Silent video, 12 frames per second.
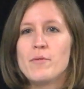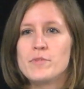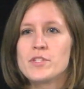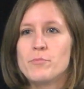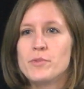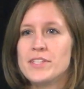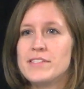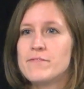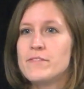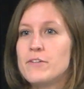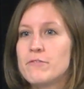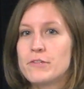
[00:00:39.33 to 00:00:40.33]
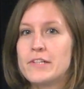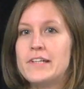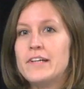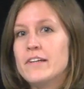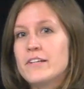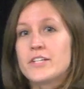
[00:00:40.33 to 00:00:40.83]
So please feel free
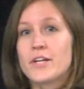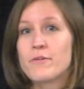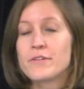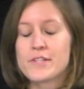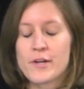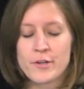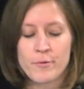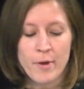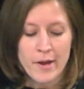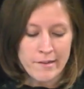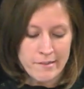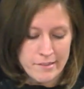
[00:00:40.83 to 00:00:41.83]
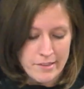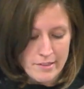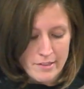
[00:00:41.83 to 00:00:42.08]
to share what's on your mind.